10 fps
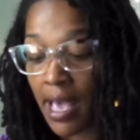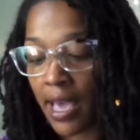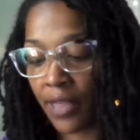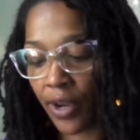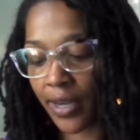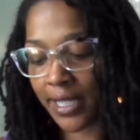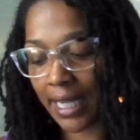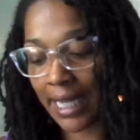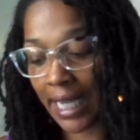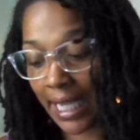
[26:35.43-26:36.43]
And there is a
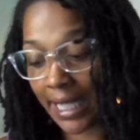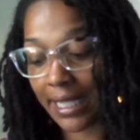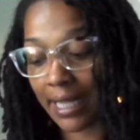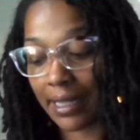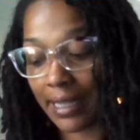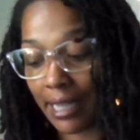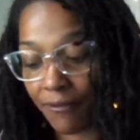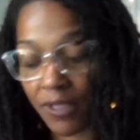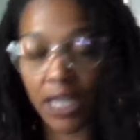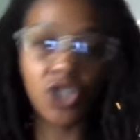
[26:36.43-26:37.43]
need to
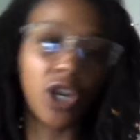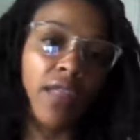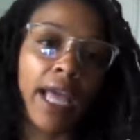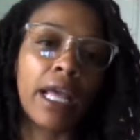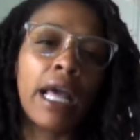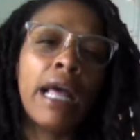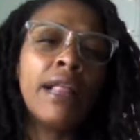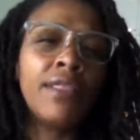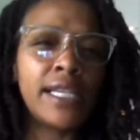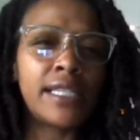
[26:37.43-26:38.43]
lift each other like
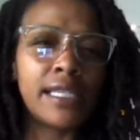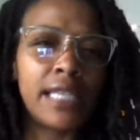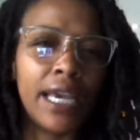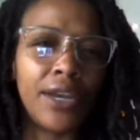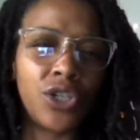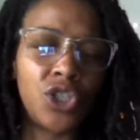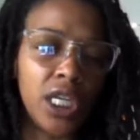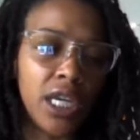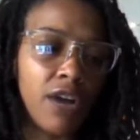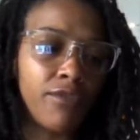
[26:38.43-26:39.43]
this is the
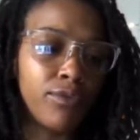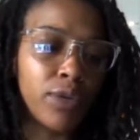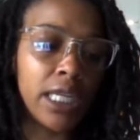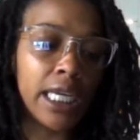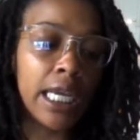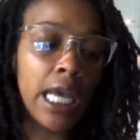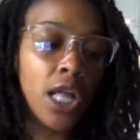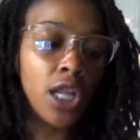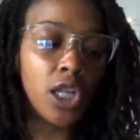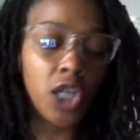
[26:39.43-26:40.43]
energy of really
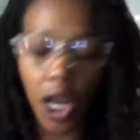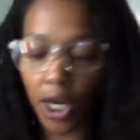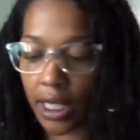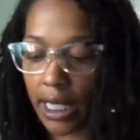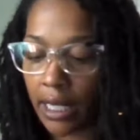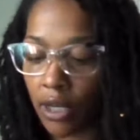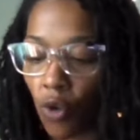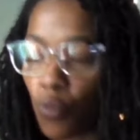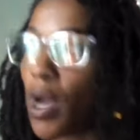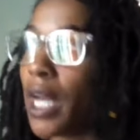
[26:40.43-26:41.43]
learning
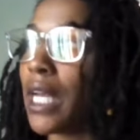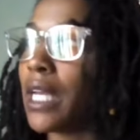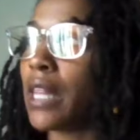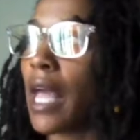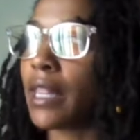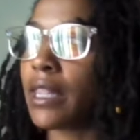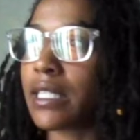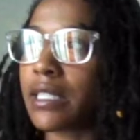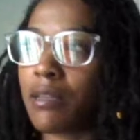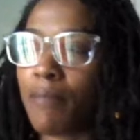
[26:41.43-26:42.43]
what like this
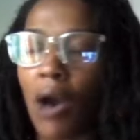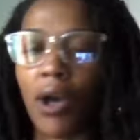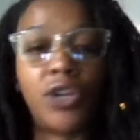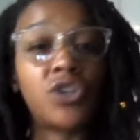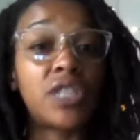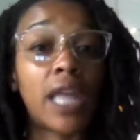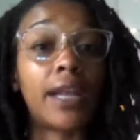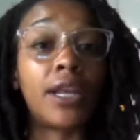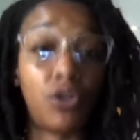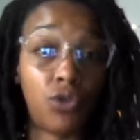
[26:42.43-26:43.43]
is about
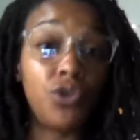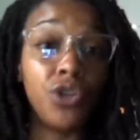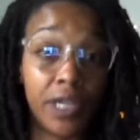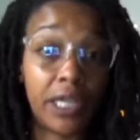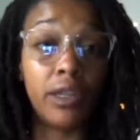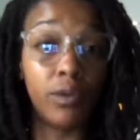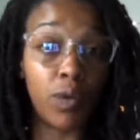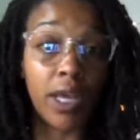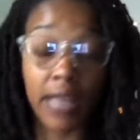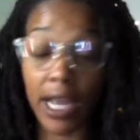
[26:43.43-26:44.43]
understanding who you're dealing
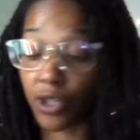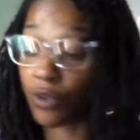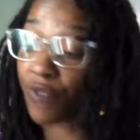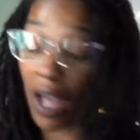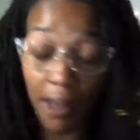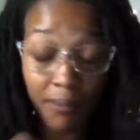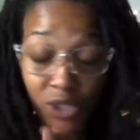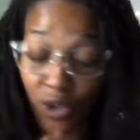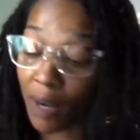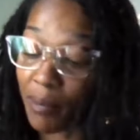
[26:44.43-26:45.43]
with i do i'm
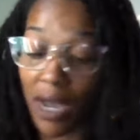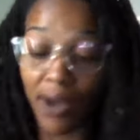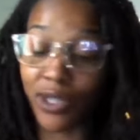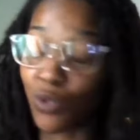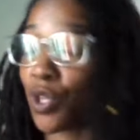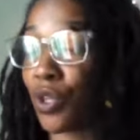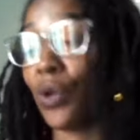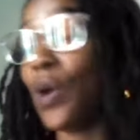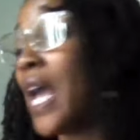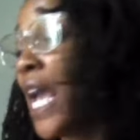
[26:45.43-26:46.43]
just going to be honest with you
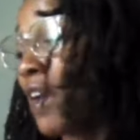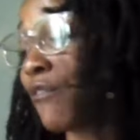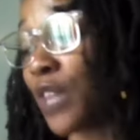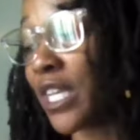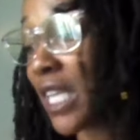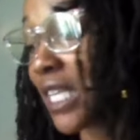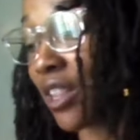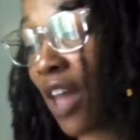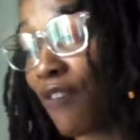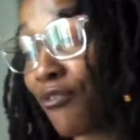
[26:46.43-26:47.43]
if this is
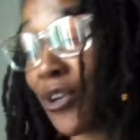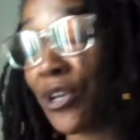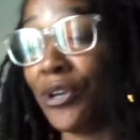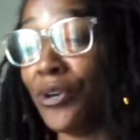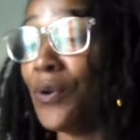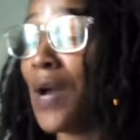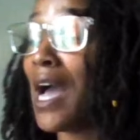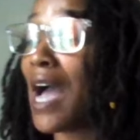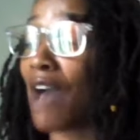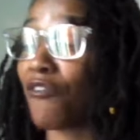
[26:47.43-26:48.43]
love for you
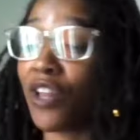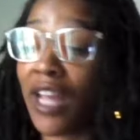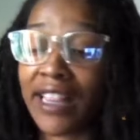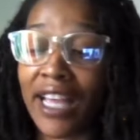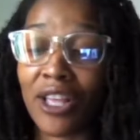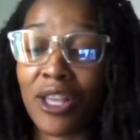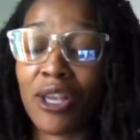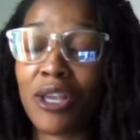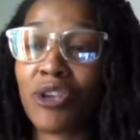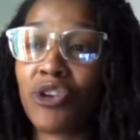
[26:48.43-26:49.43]
i feel like that
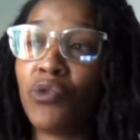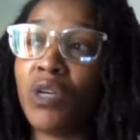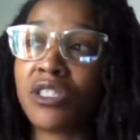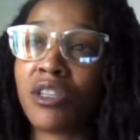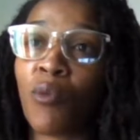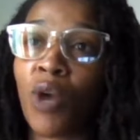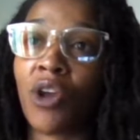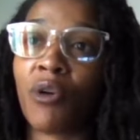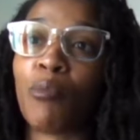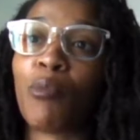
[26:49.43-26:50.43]
you and someone
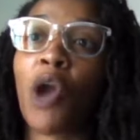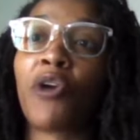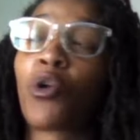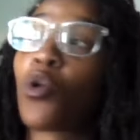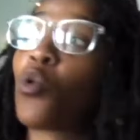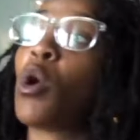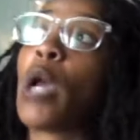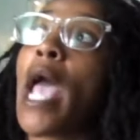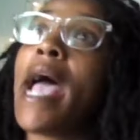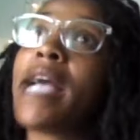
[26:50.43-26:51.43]
are are
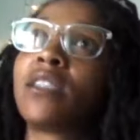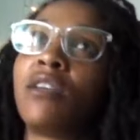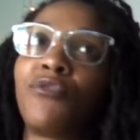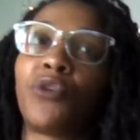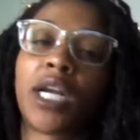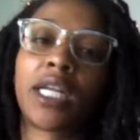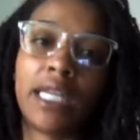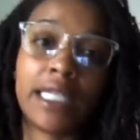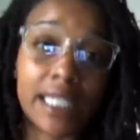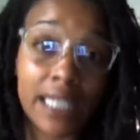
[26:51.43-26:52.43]
asking for a
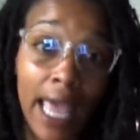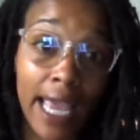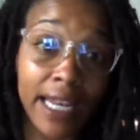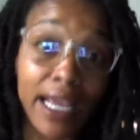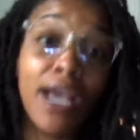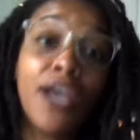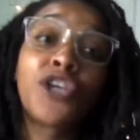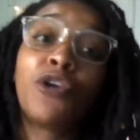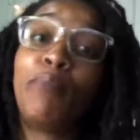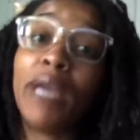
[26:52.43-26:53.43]
clean slate
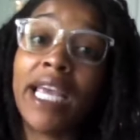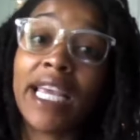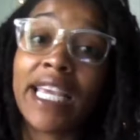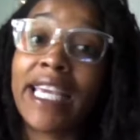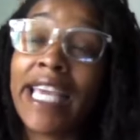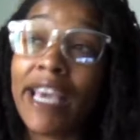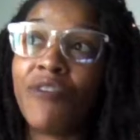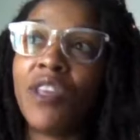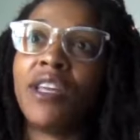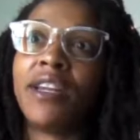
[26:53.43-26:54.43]
you're being
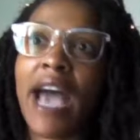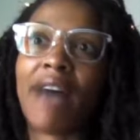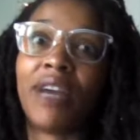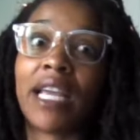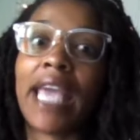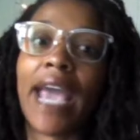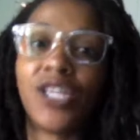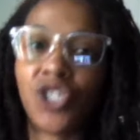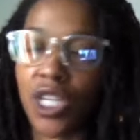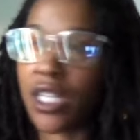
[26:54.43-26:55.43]
given the
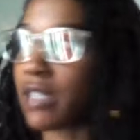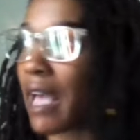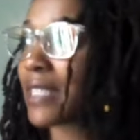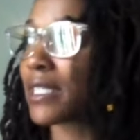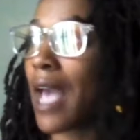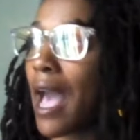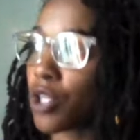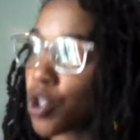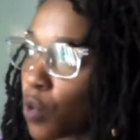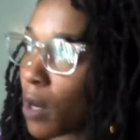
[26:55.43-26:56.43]
navigations as to how
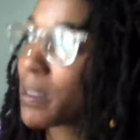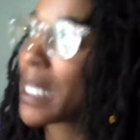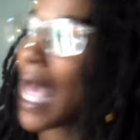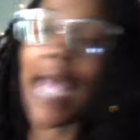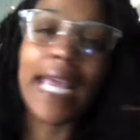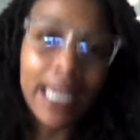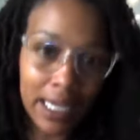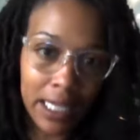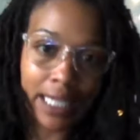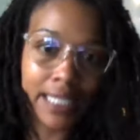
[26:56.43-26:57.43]
to obtain a
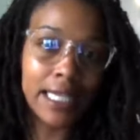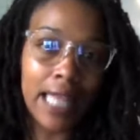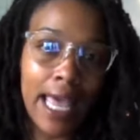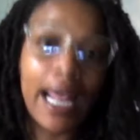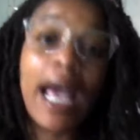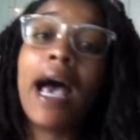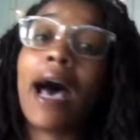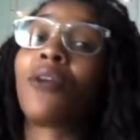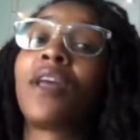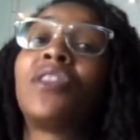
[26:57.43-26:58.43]
clean slate i
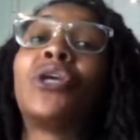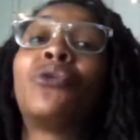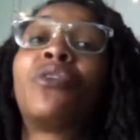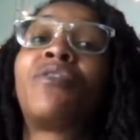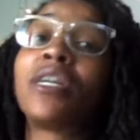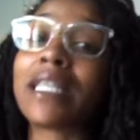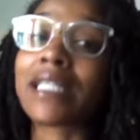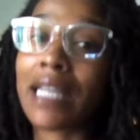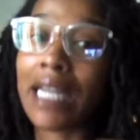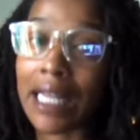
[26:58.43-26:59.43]
don't think the universe is
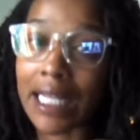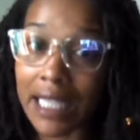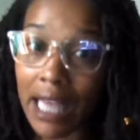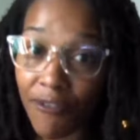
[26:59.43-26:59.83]
cleaning the slate